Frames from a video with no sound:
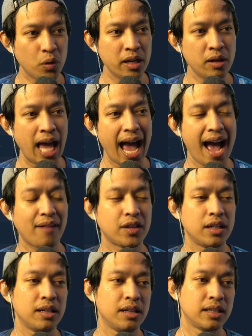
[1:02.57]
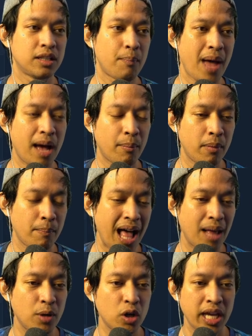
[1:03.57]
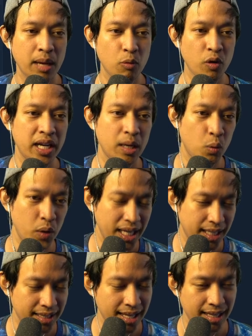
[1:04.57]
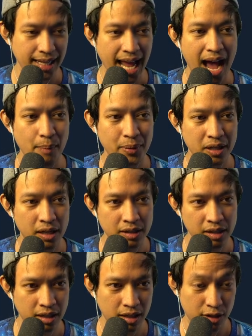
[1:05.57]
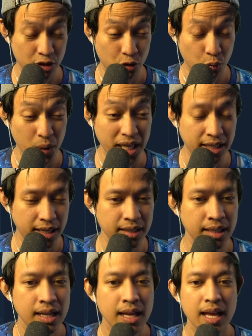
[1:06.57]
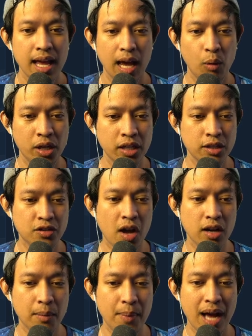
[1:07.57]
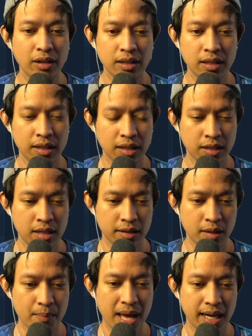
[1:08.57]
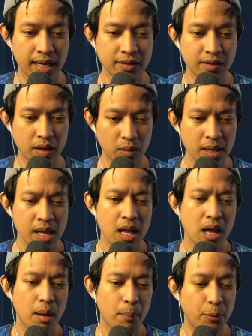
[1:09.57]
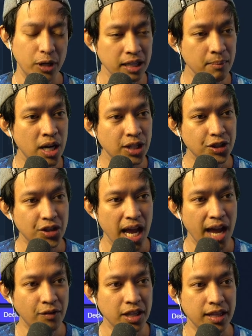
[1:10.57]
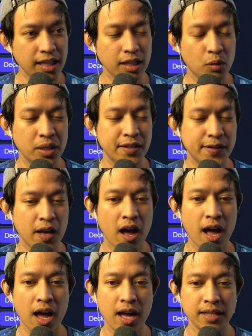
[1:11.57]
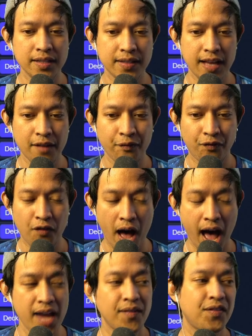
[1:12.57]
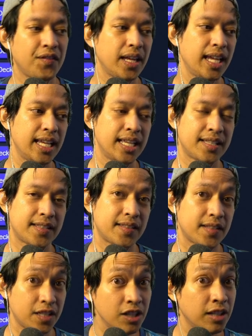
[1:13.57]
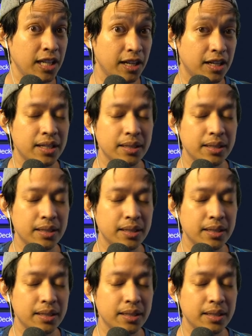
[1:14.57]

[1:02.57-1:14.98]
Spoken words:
have the Malmo game week that happened on Sweden, and we're gonna talk about the meta. So pretty much everything that we saw on Set 5 is still here,